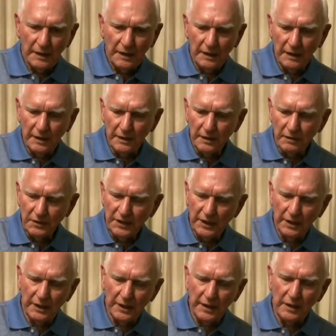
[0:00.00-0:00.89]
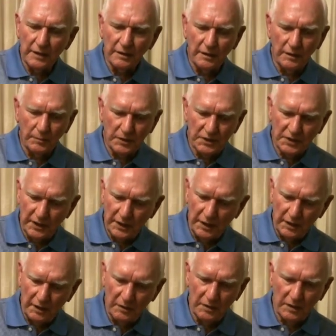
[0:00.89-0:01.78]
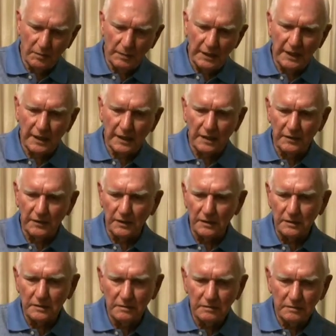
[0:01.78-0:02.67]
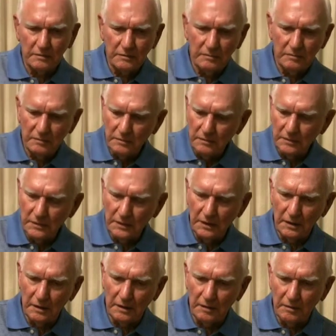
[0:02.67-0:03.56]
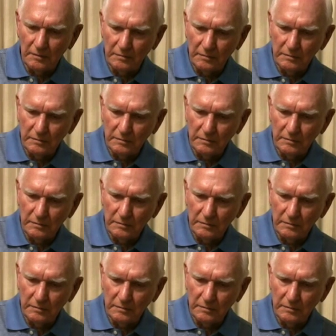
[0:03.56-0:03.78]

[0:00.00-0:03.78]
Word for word: And Lieutenant Ahern was sitting on the back of the uh,